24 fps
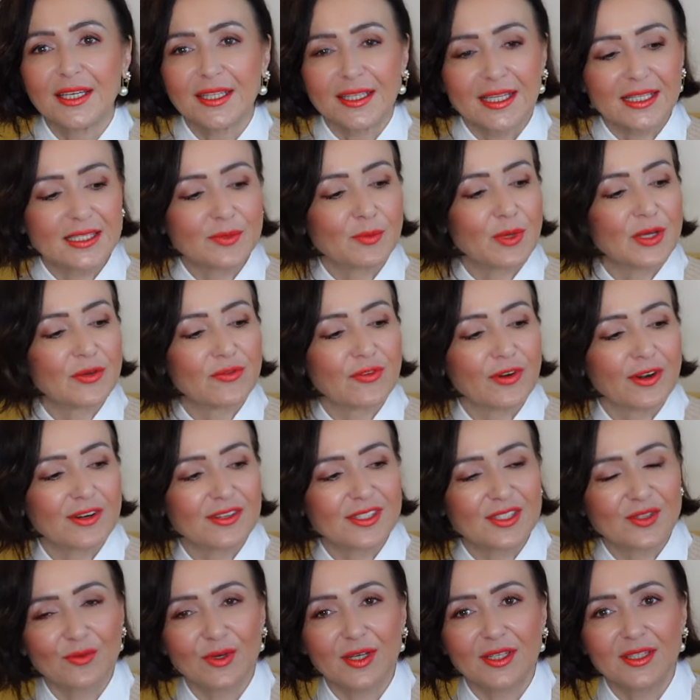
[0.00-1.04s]
That's my
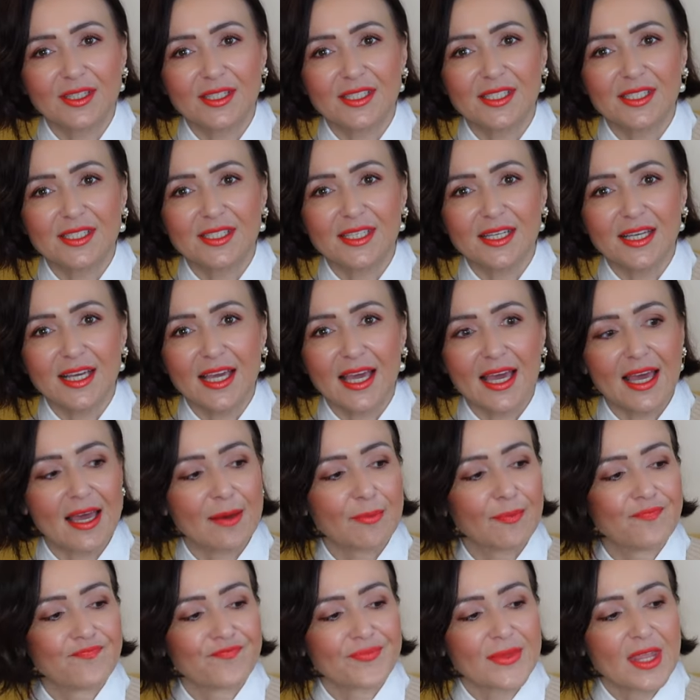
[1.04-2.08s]
first one, this is the cap,
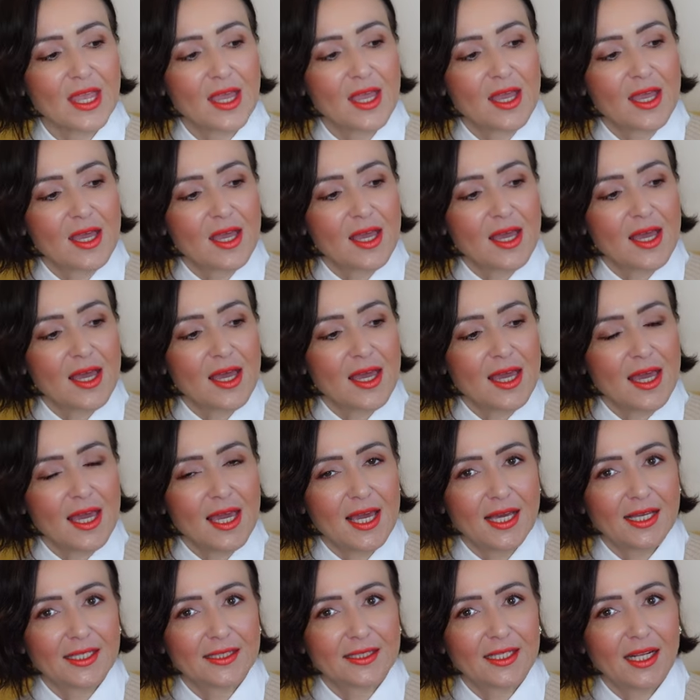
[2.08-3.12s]

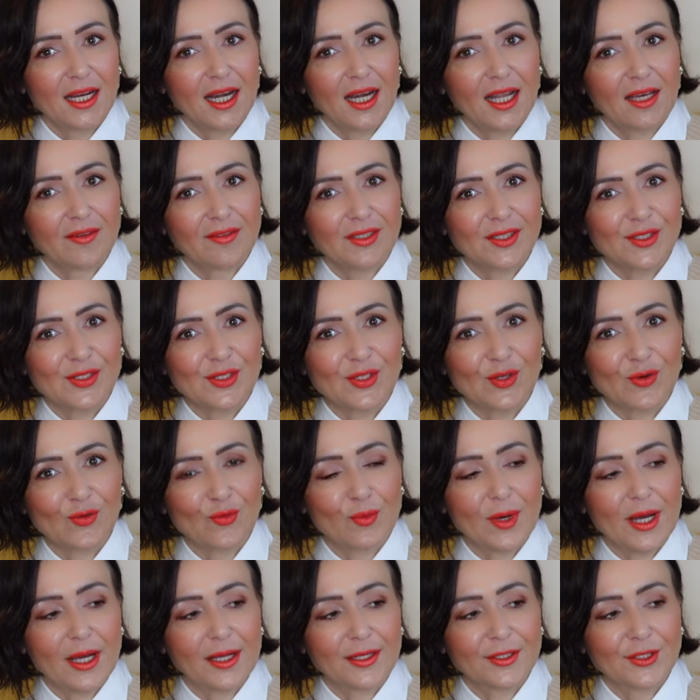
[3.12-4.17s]
and love it so
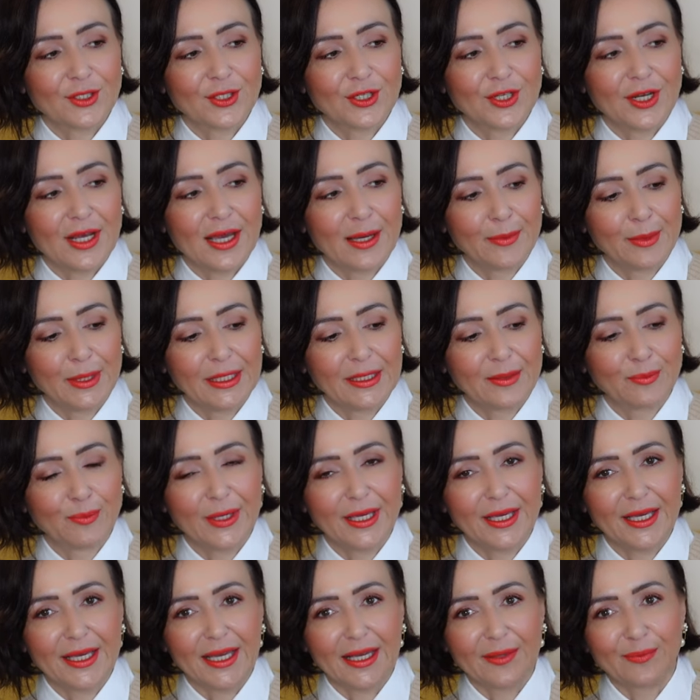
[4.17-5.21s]
much. I mean,
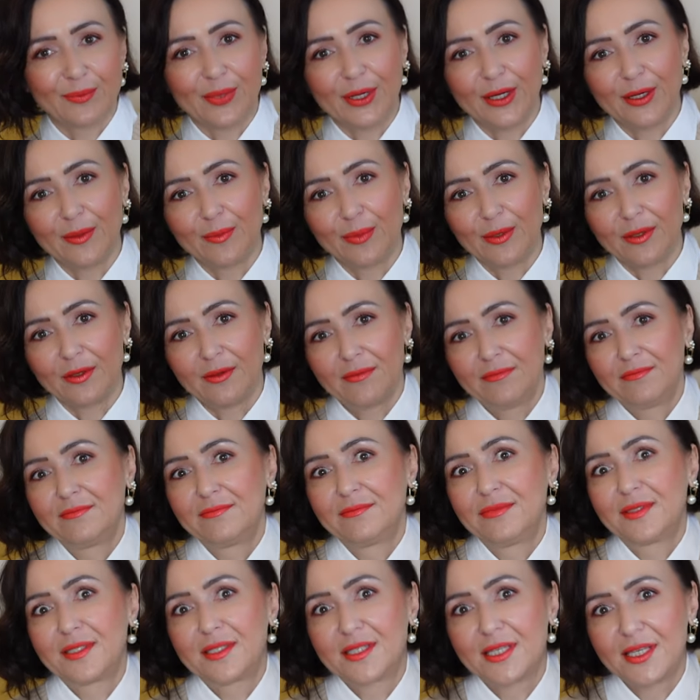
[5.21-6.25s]
pink and purple,
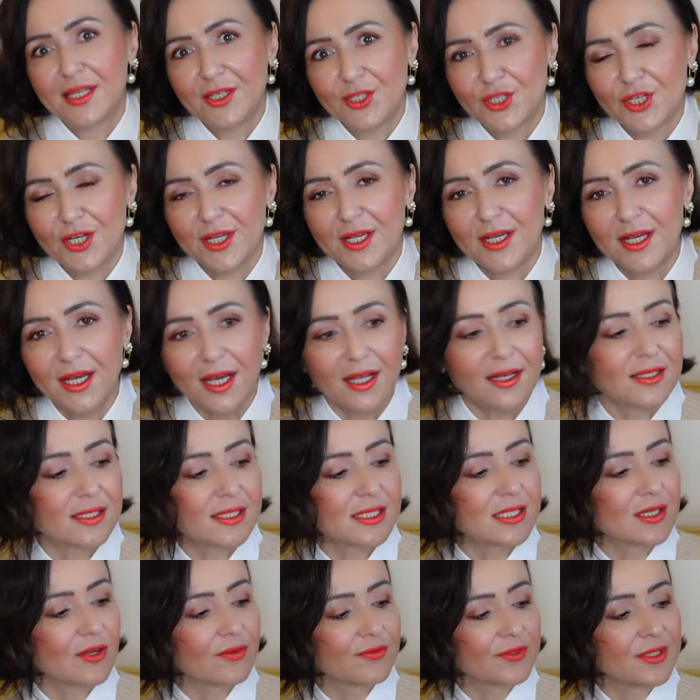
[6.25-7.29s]
such
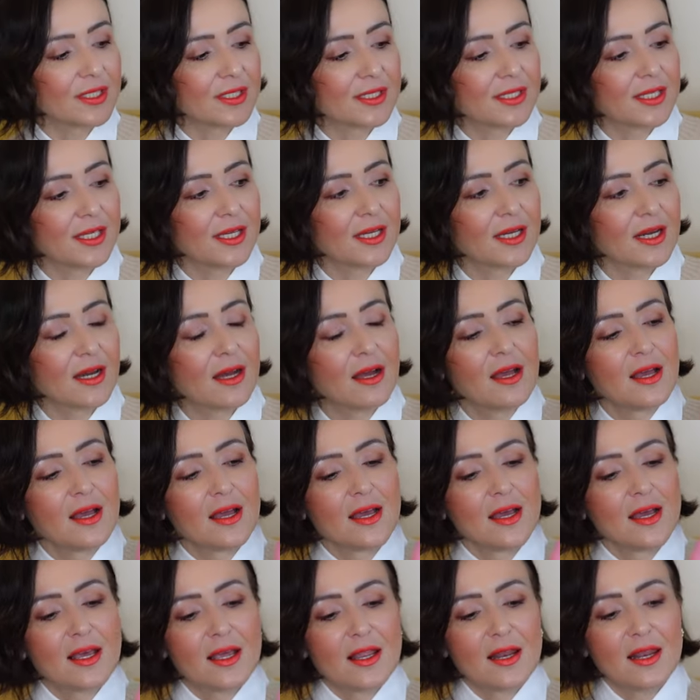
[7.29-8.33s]
colors of this year.
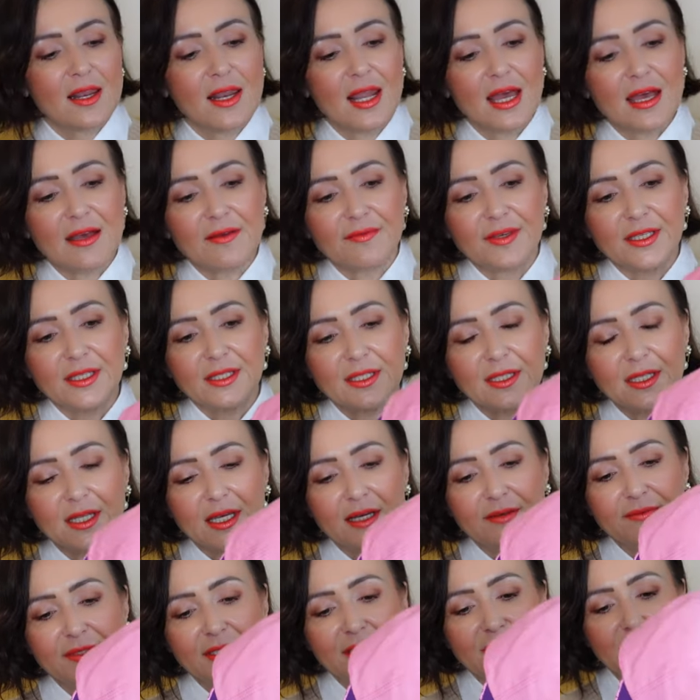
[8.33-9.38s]
Love it,
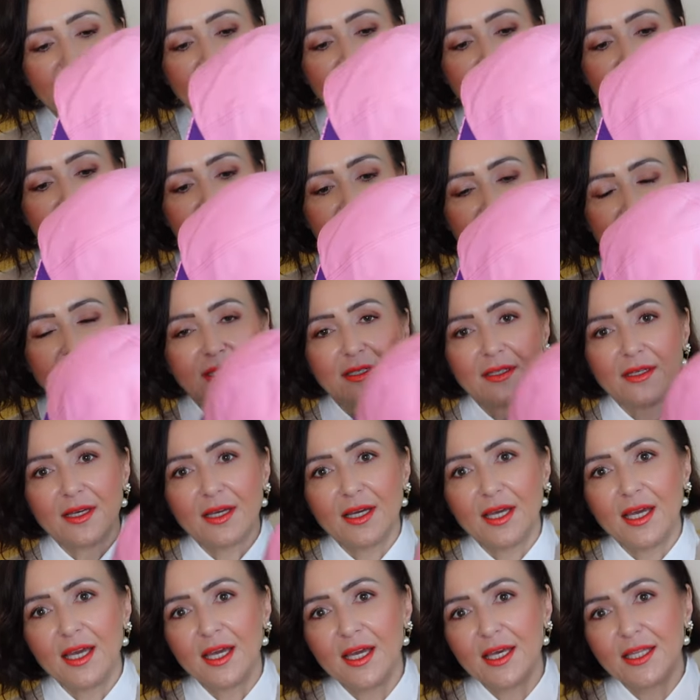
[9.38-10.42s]
love it, love it.
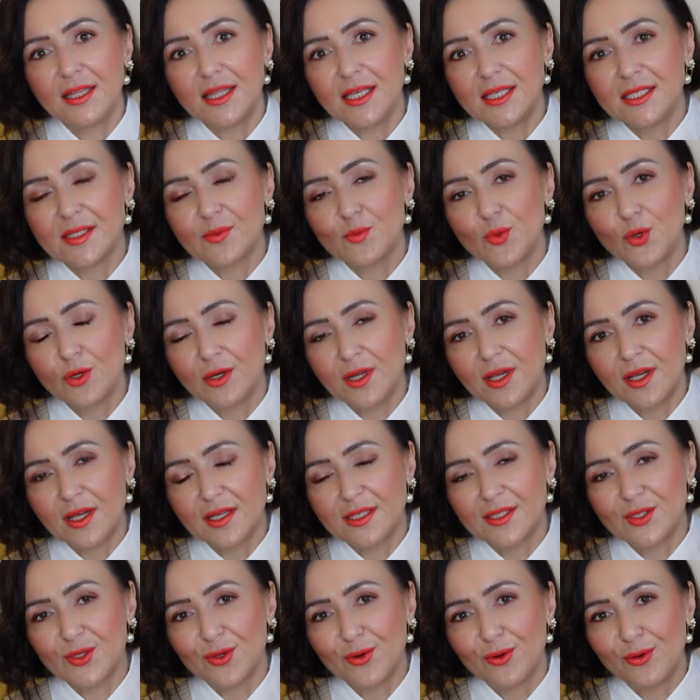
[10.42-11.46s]
This morning I
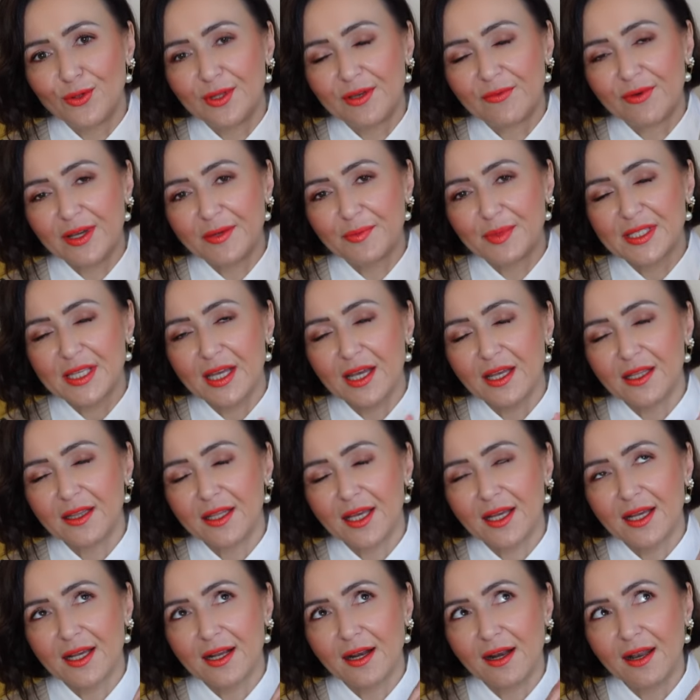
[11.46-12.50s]
saw on the website
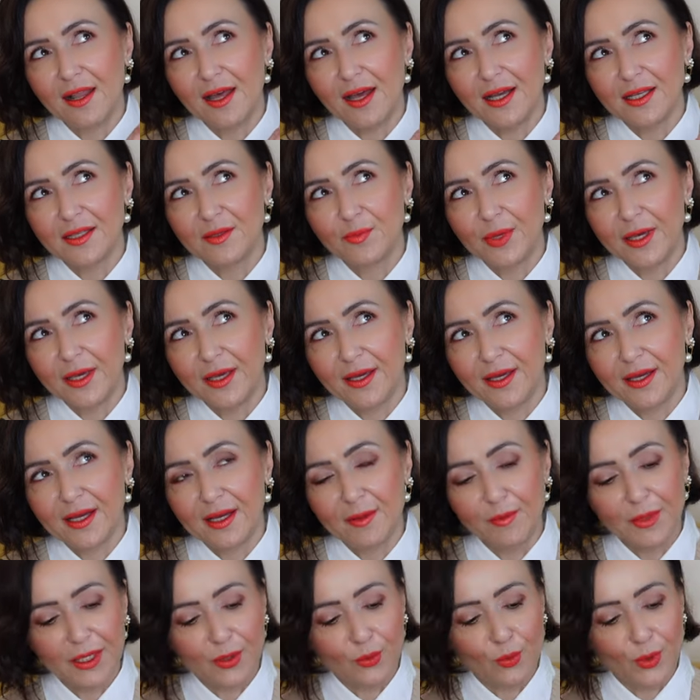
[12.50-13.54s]
like light pink
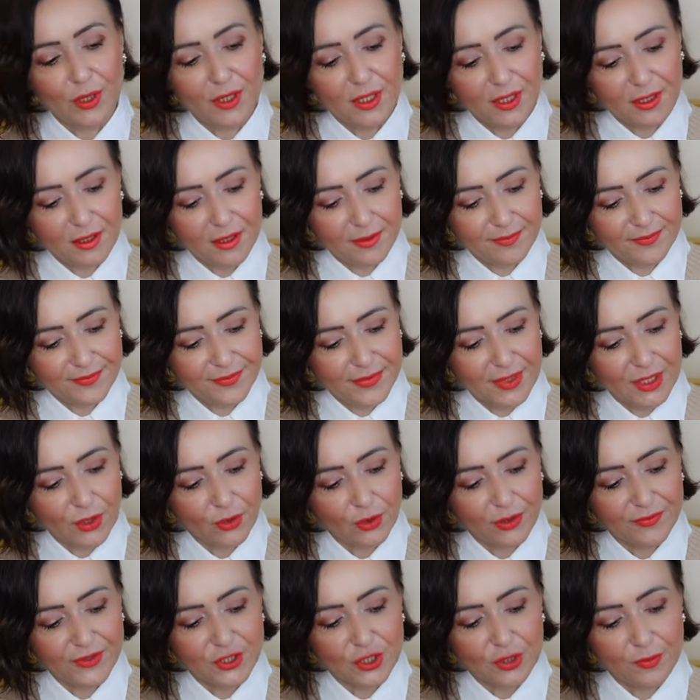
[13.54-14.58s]
coming with a
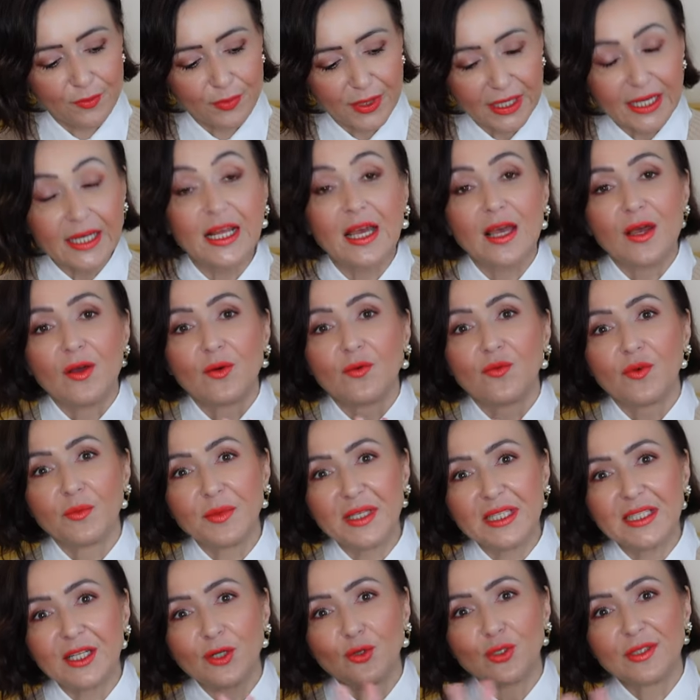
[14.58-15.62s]
Louis Vuitton print. For me,
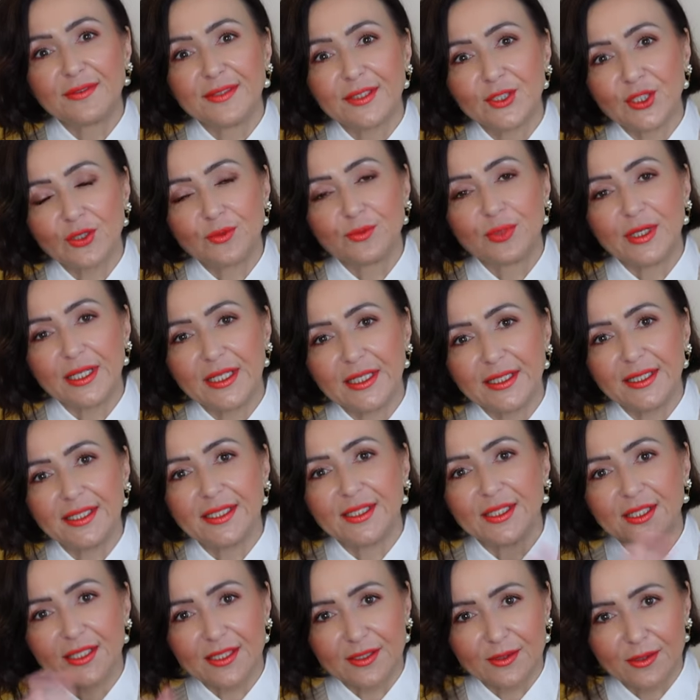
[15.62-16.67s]
the Louis Vuitton print
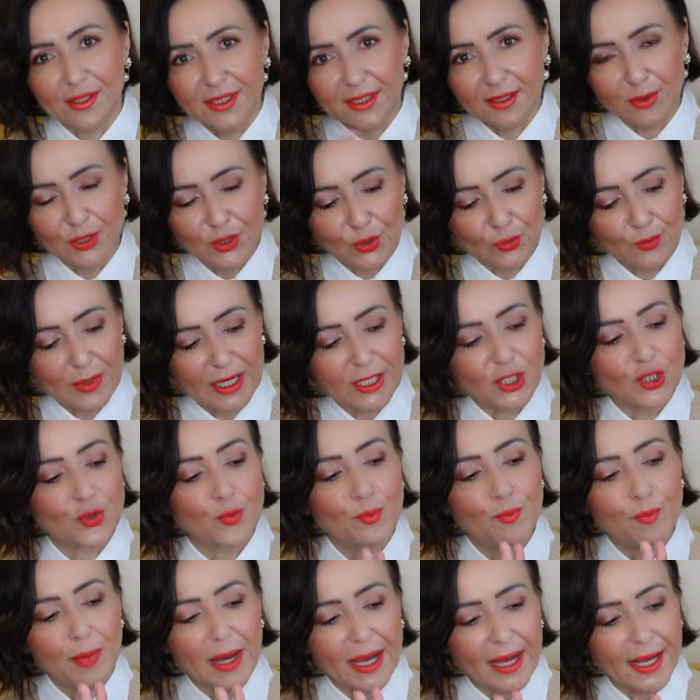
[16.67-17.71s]
is a little bit too much,
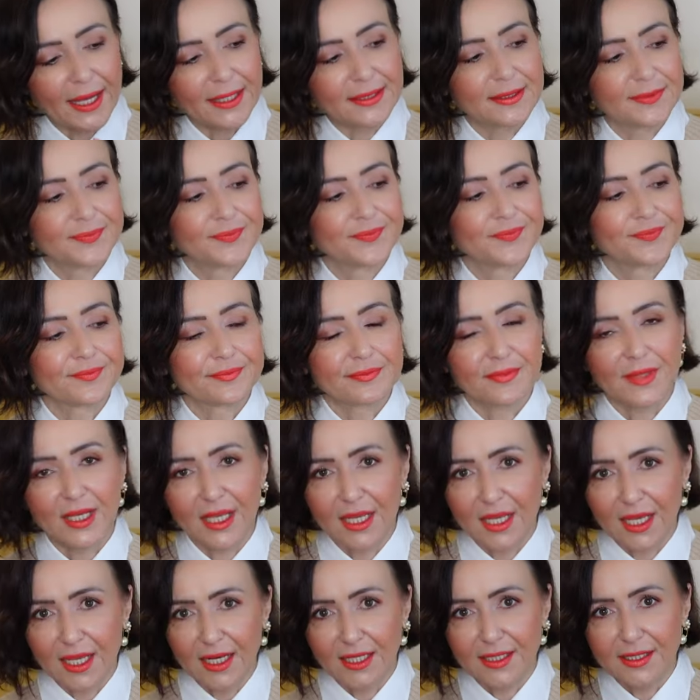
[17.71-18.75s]
but the
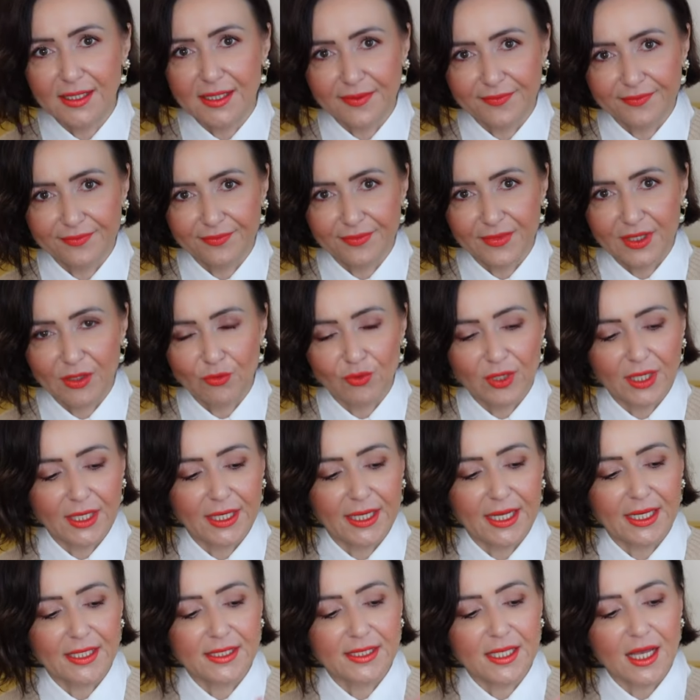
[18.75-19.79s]
colors, really
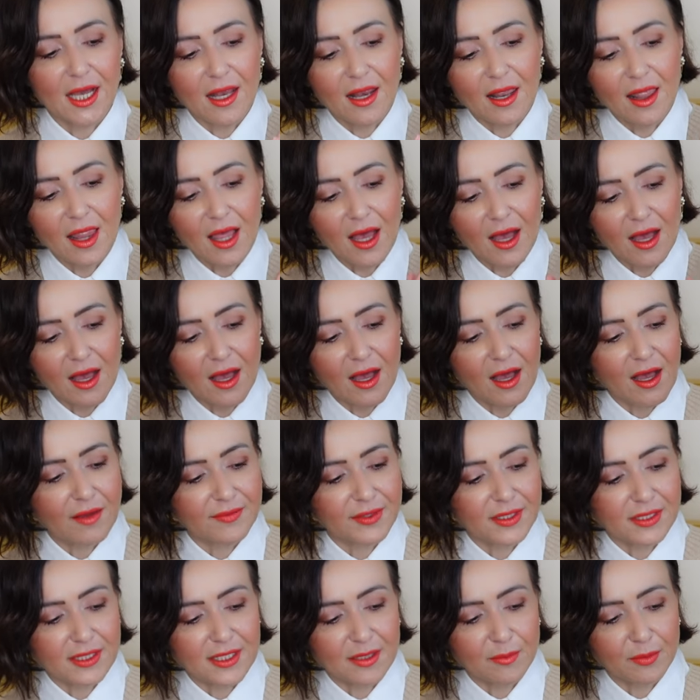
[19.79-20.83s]
nice. I love
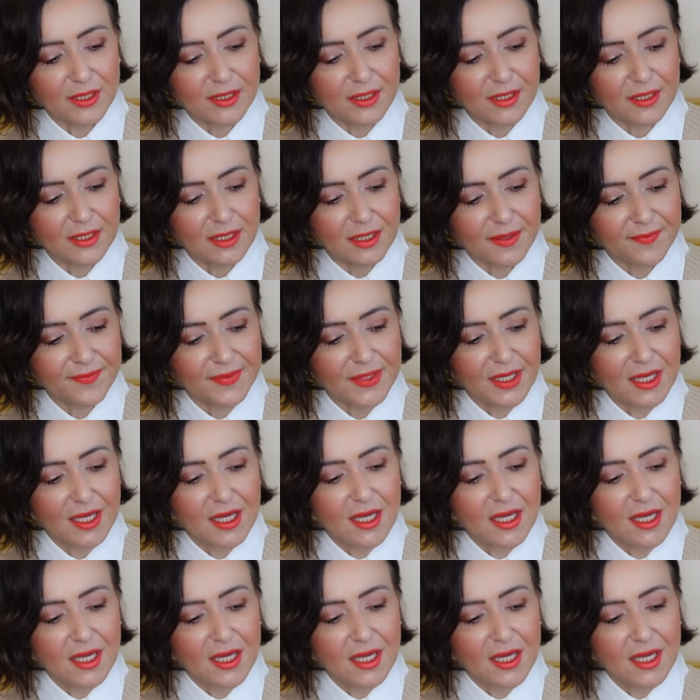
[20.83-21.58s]
the simplicity.